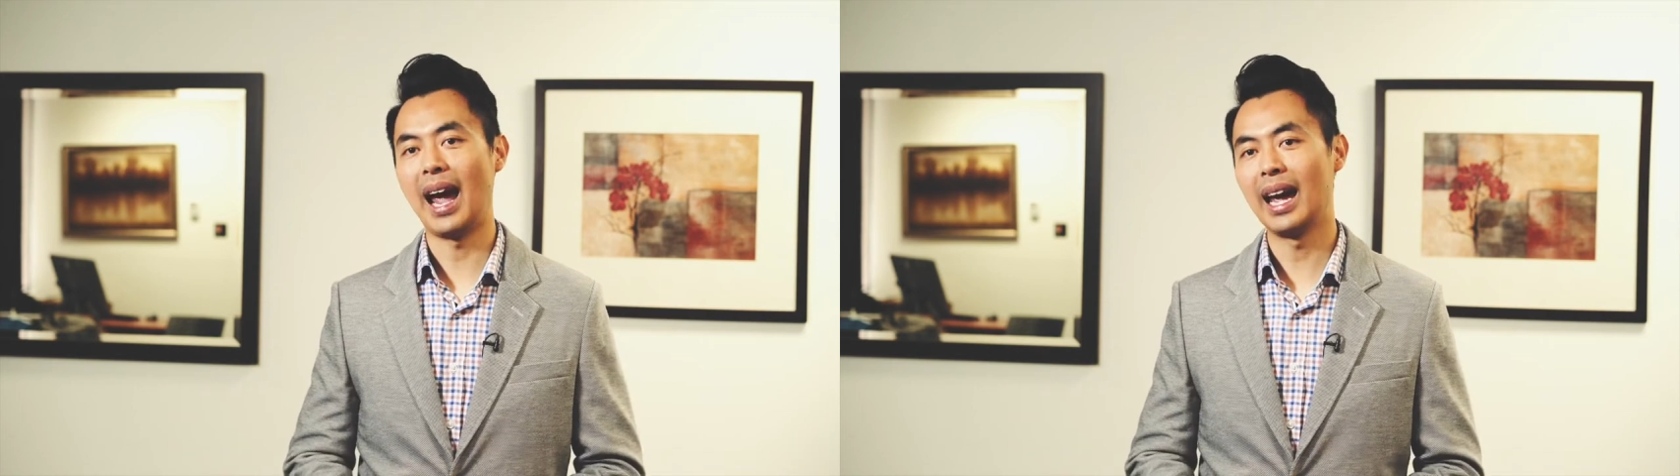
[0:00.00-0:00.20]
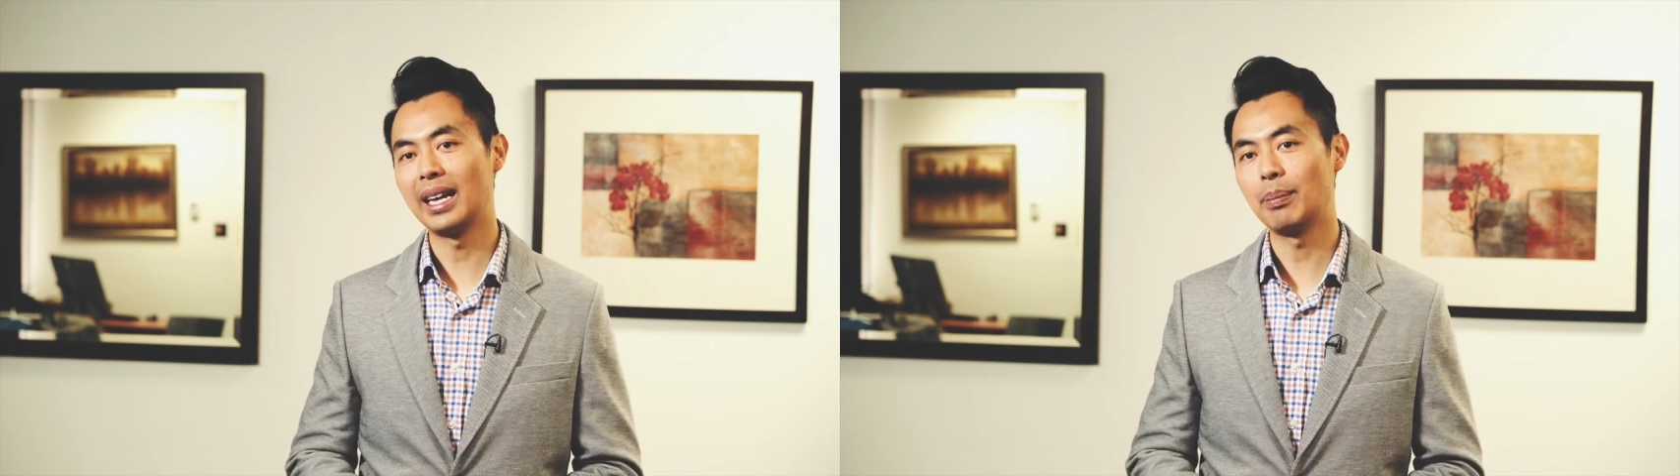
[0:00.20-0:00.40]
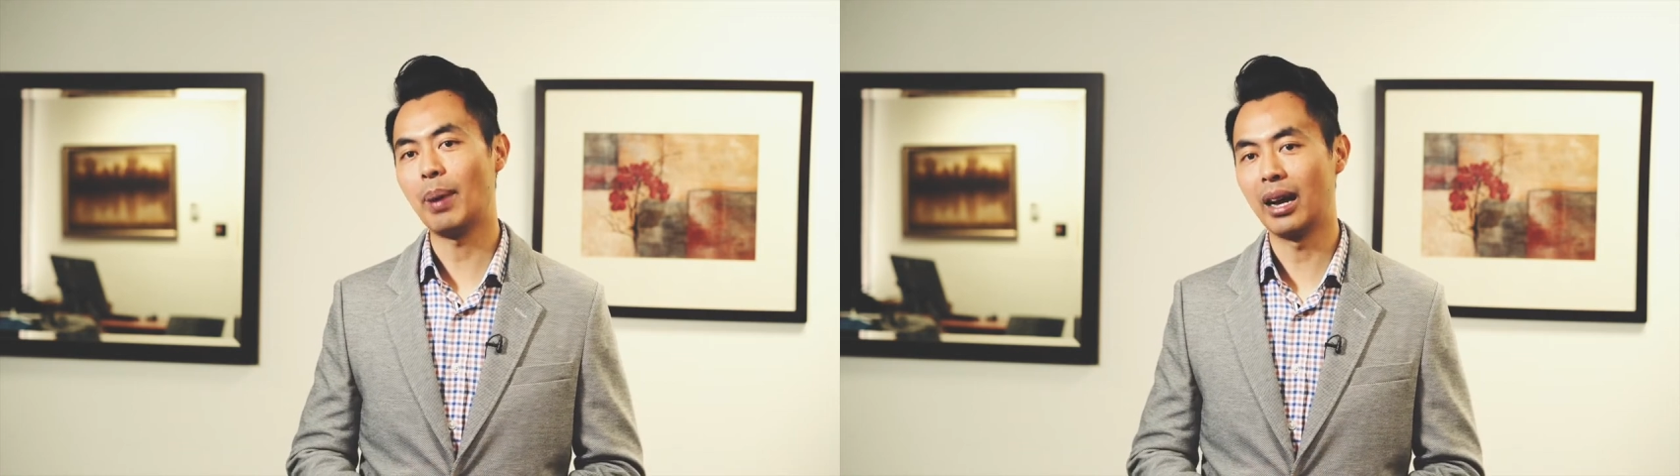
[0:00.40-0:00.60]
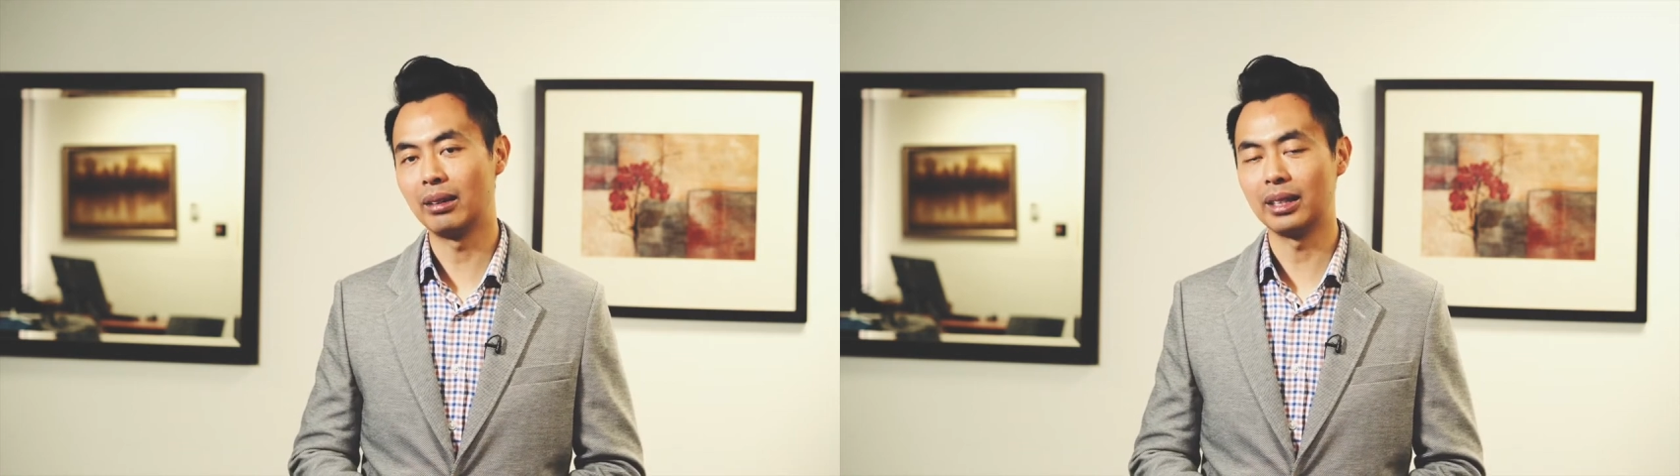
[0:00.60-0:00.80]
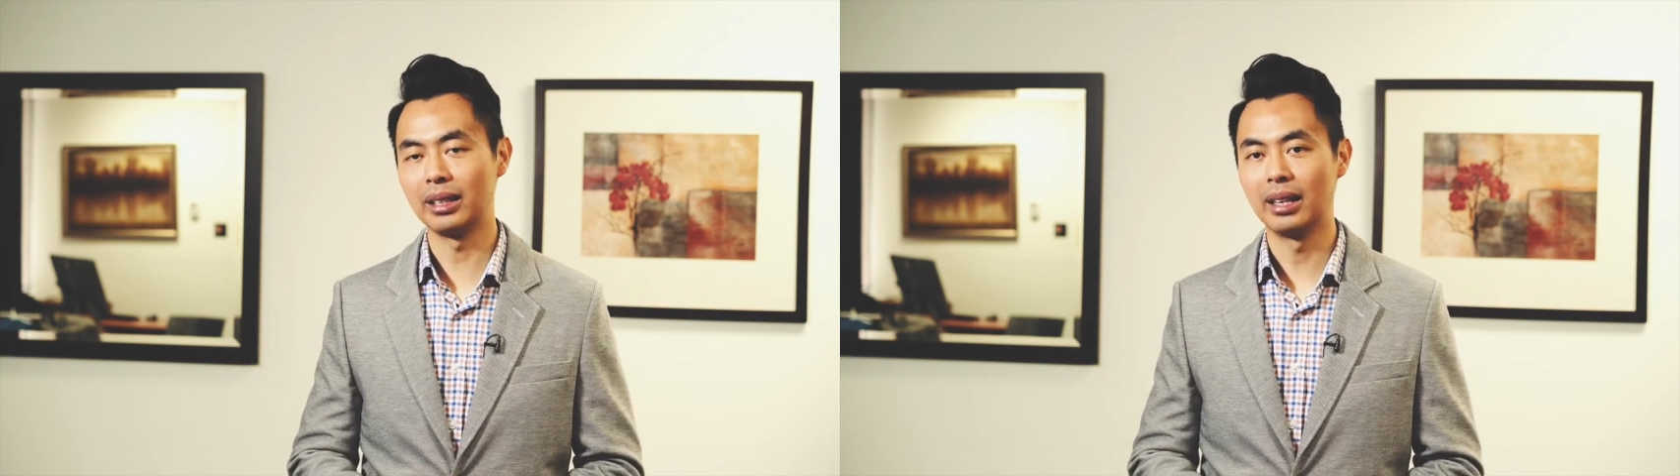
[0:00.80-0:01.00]
any
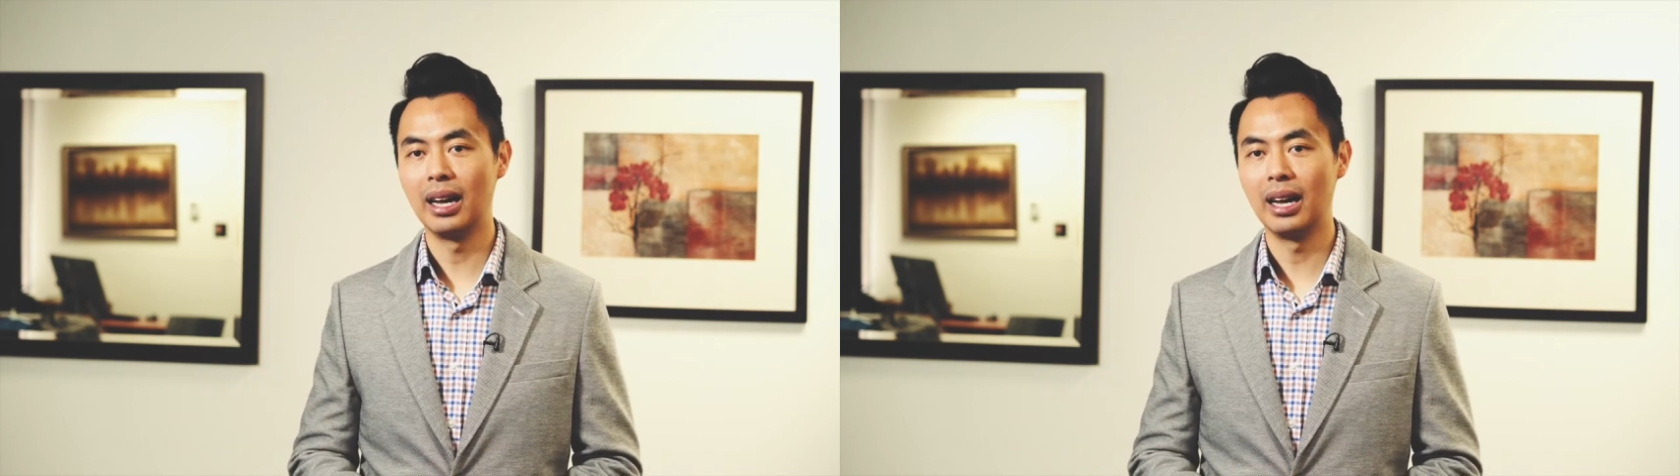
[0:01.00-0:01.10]
penalty.